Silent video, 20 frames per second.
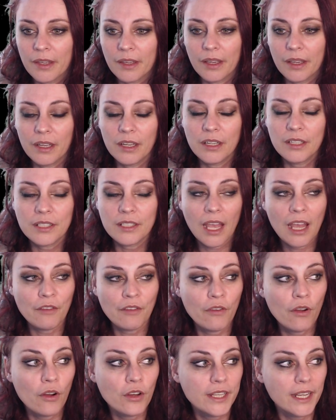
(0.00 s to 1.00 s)
and
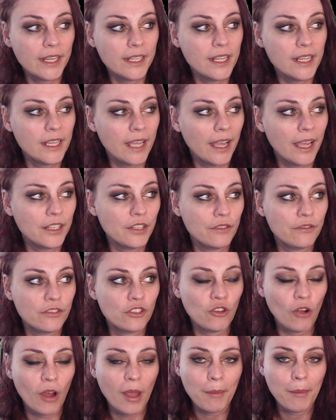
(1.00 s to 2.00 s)
avoid any kind of
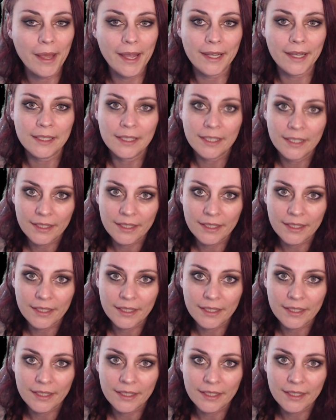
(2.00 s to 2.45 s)
drama